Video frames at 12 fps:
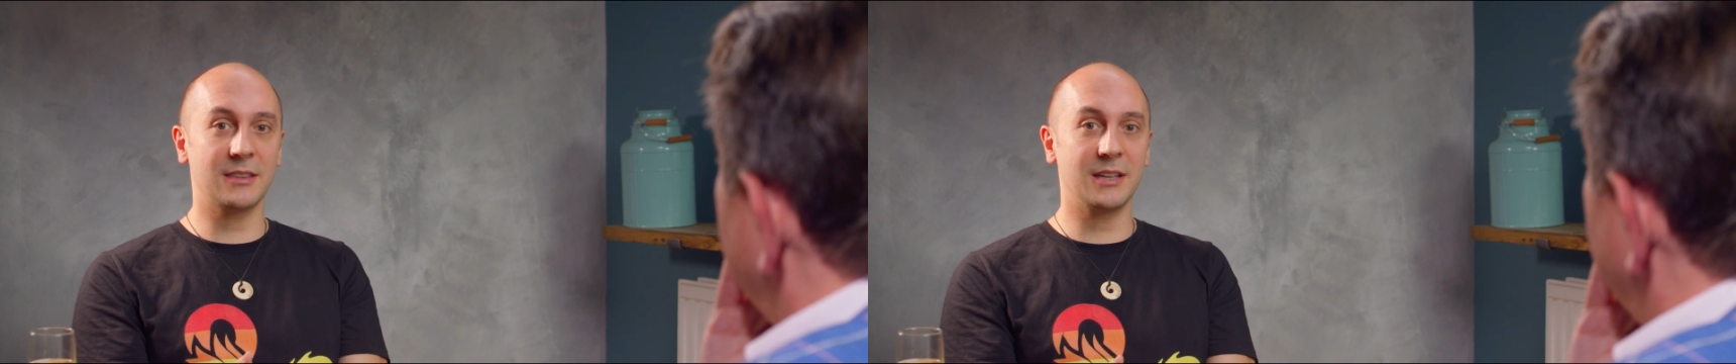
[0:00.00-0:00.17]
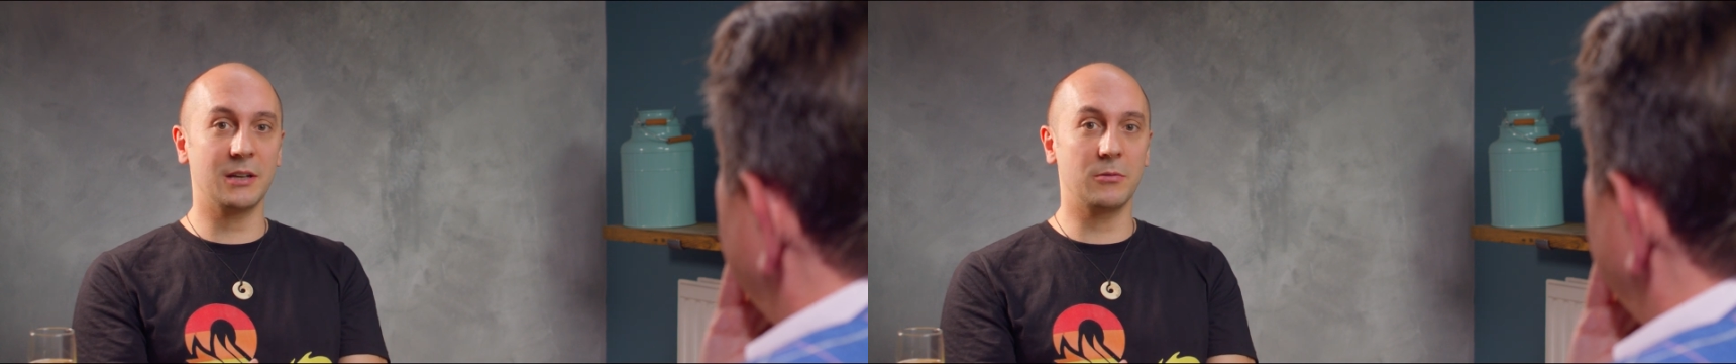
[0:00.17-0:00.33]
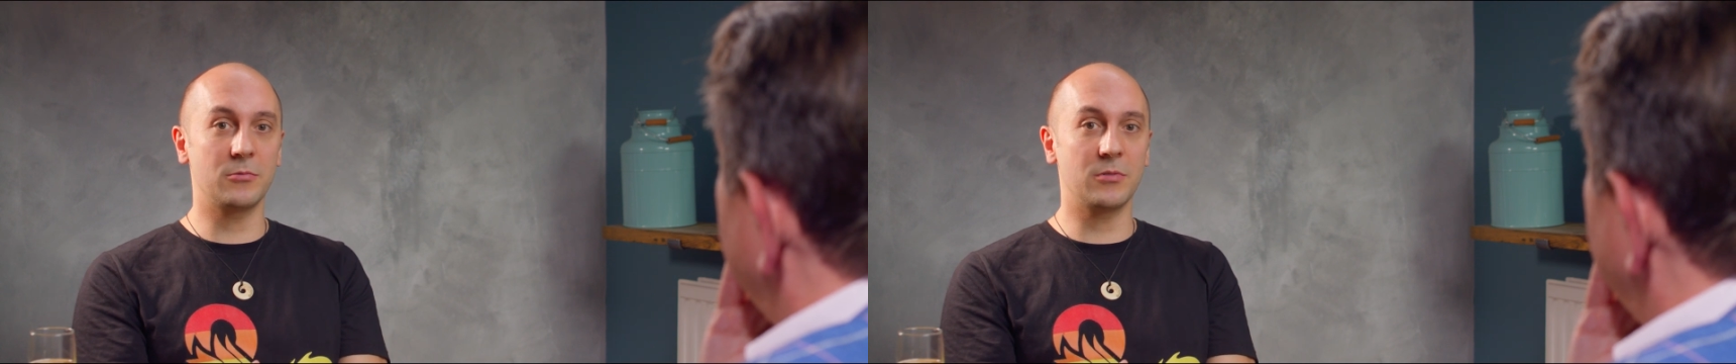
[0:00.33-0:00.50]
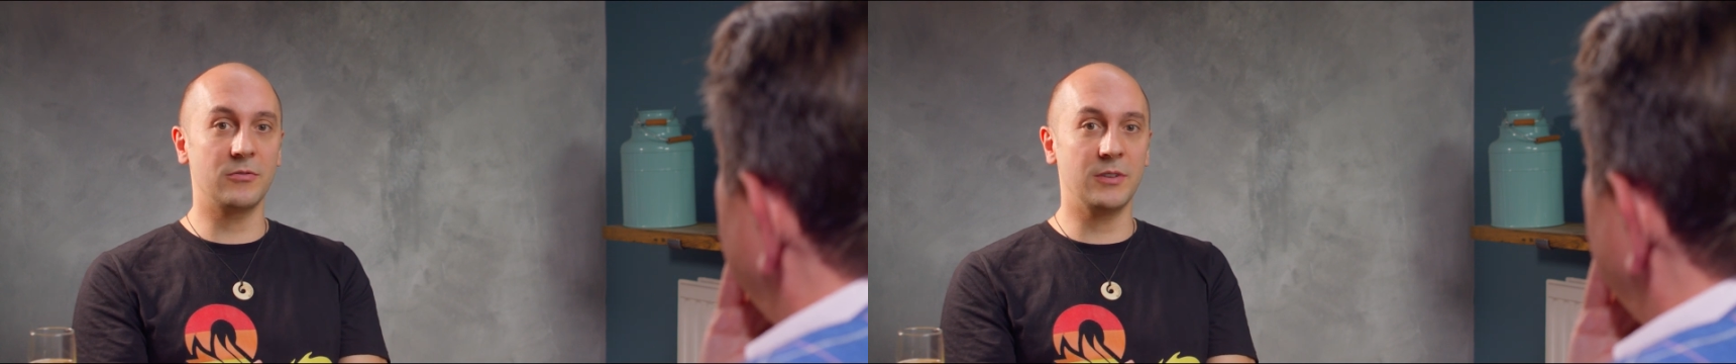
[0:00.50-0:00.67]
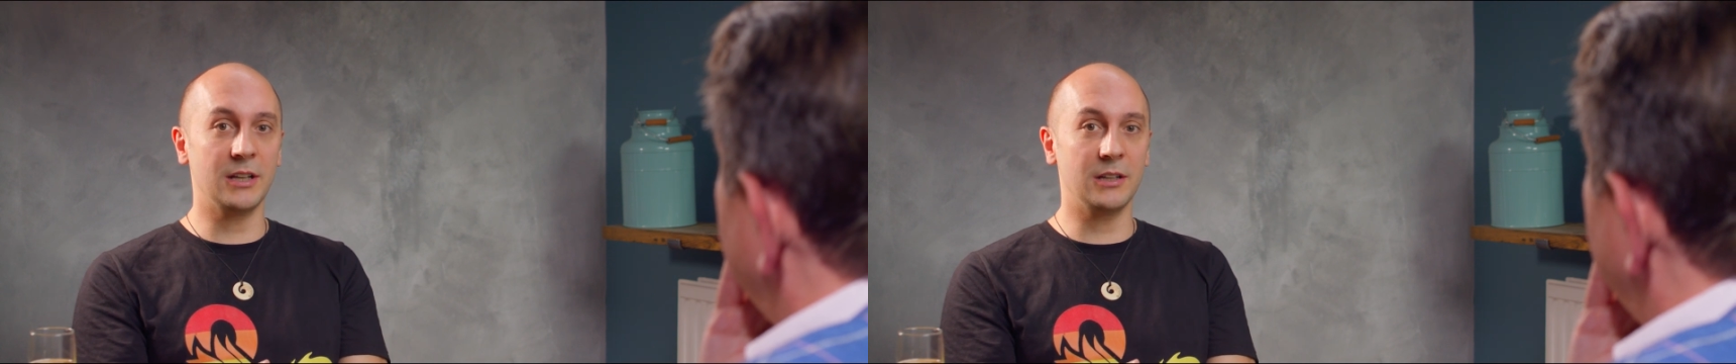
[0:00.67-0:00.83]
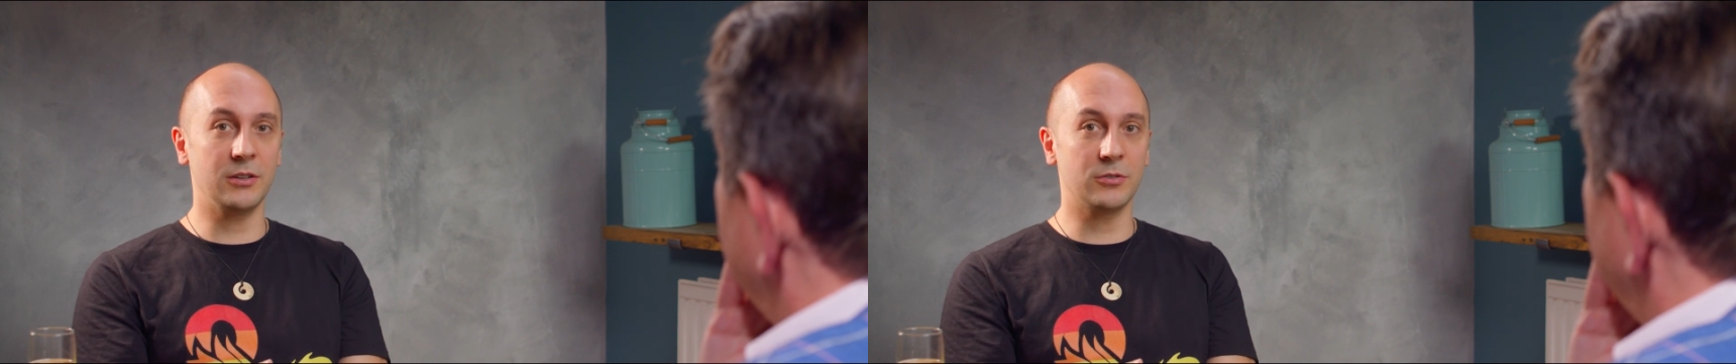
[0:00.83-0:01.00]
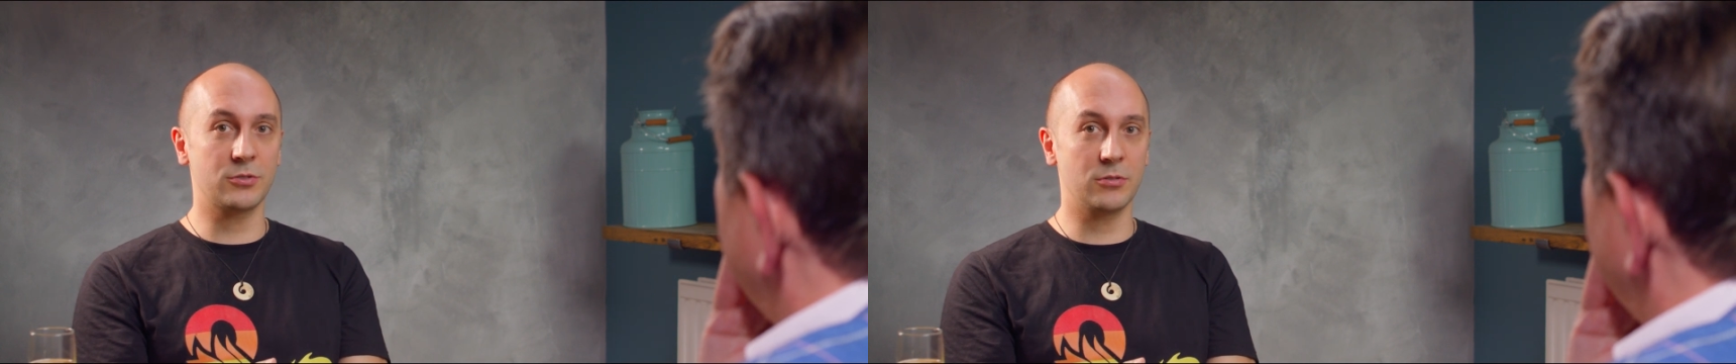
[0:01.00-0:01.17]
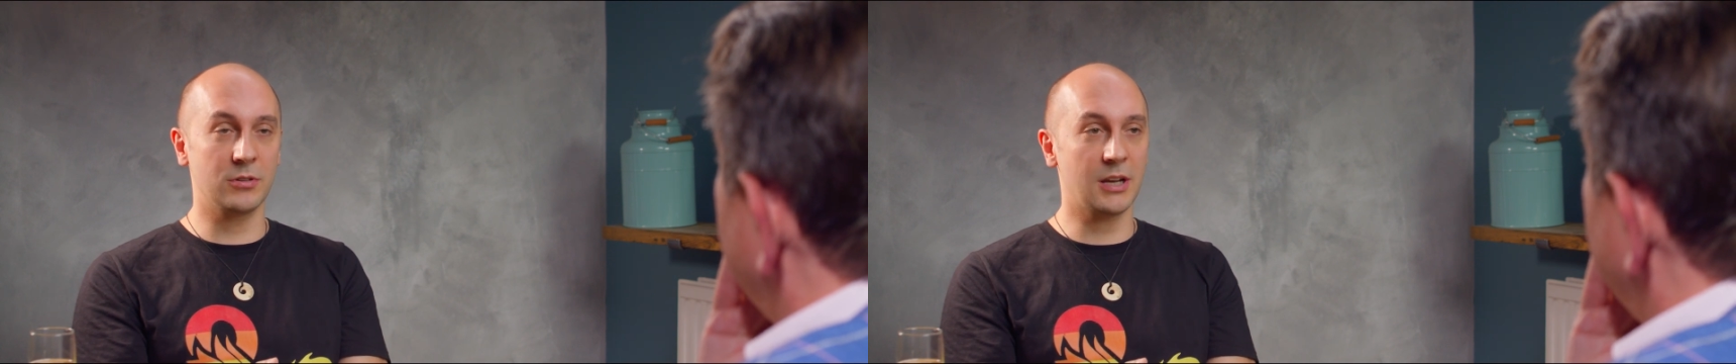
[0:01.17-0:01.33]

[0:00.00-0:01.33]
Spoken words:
I think it would reveal your true